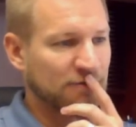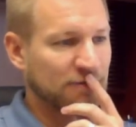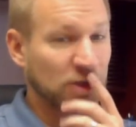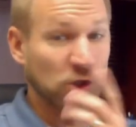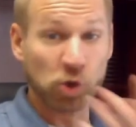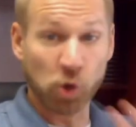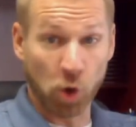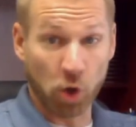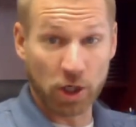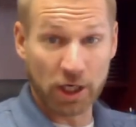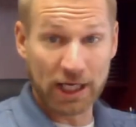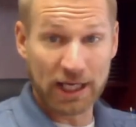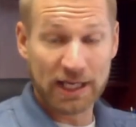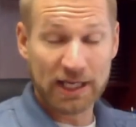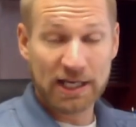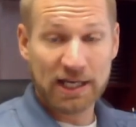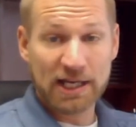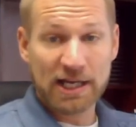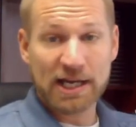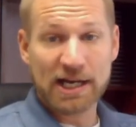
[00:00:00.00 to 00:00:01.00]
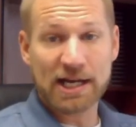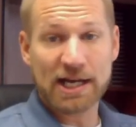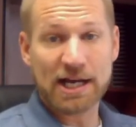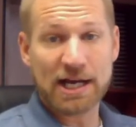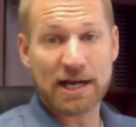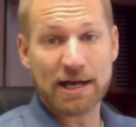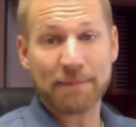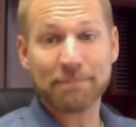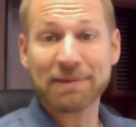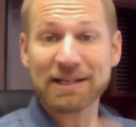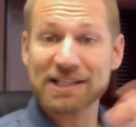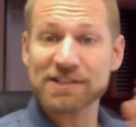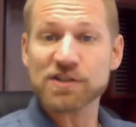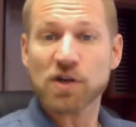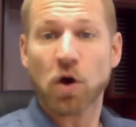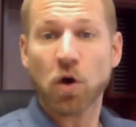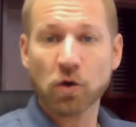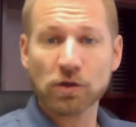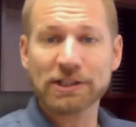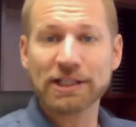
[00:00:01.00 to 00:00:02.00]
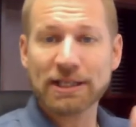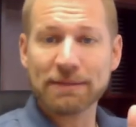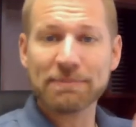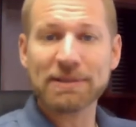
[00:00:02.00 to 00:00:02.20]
glory. But it's only